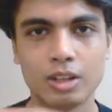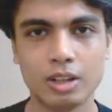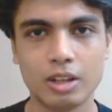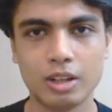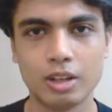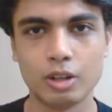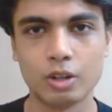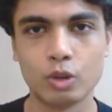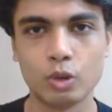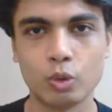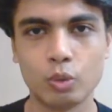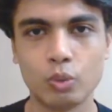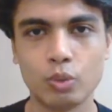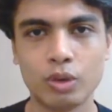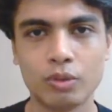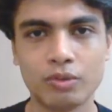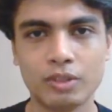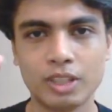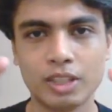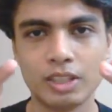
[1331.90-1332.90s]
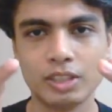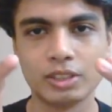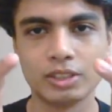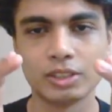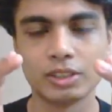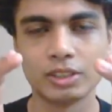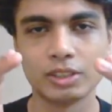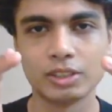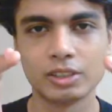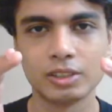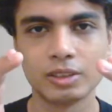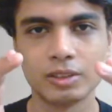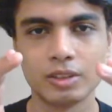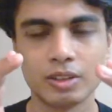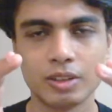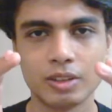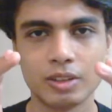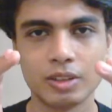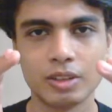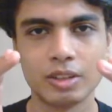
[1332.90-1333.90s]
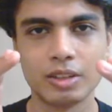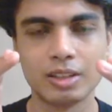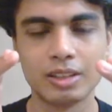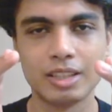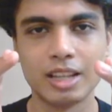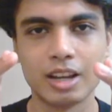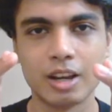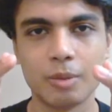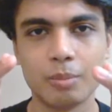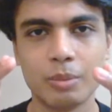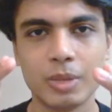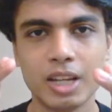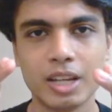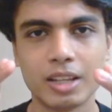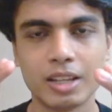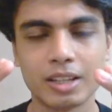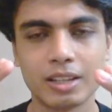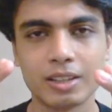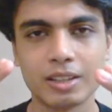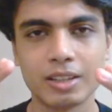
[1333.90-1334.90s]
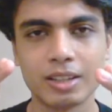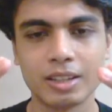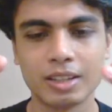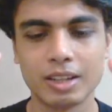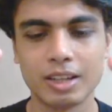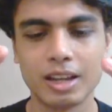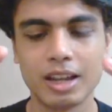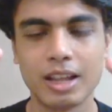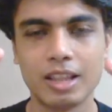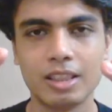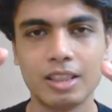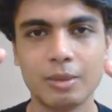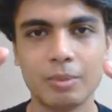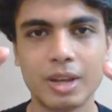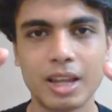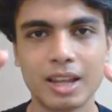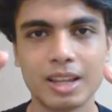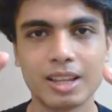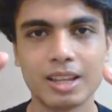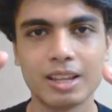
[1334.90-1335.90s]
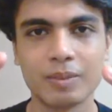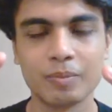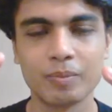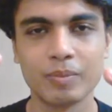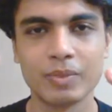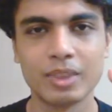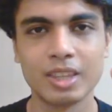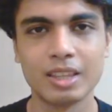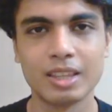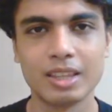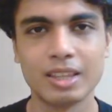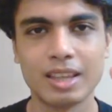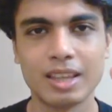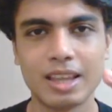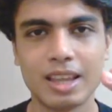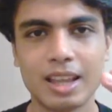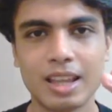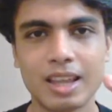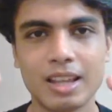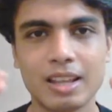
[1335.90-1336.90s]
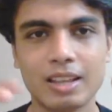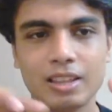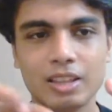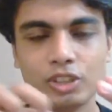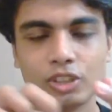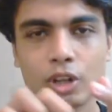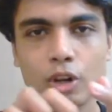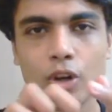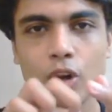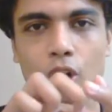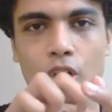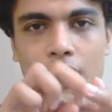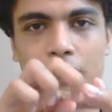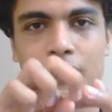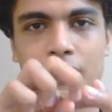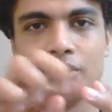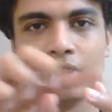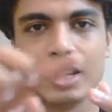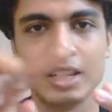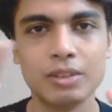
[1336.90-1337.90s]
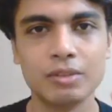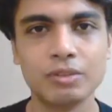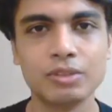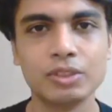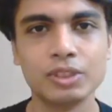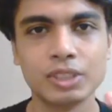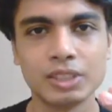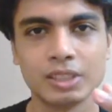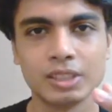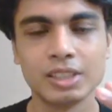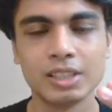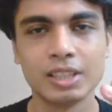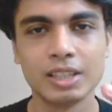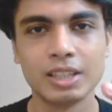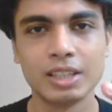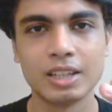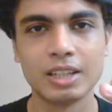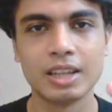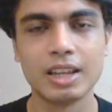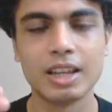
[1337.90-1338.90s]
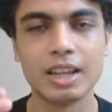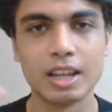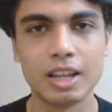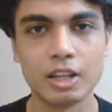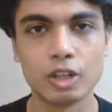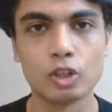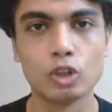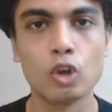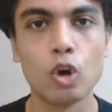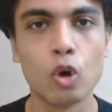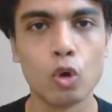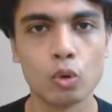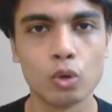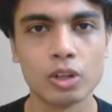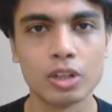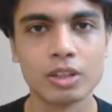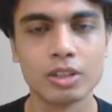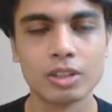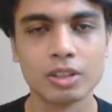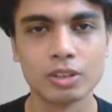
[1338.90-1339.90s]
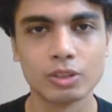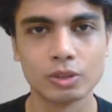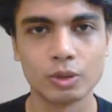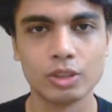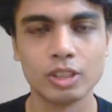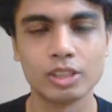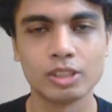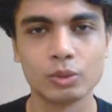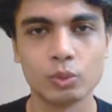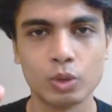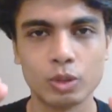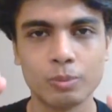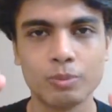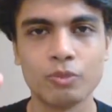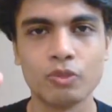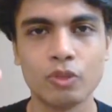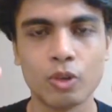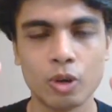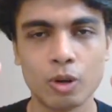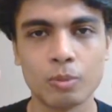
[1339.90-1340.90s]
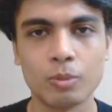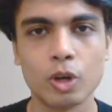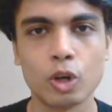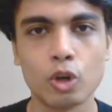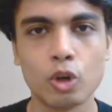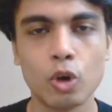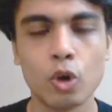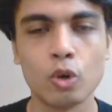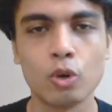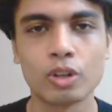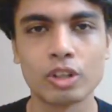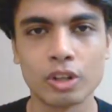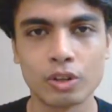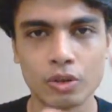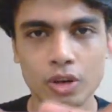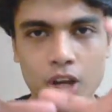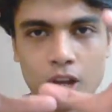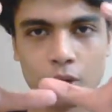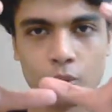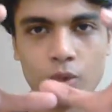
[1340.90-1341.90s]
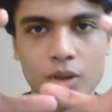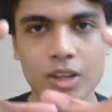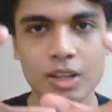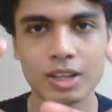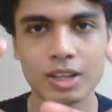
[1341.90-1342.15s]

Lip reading: of these that are meeting at the back, and these are olive leaves in gold. So this would form a gold crown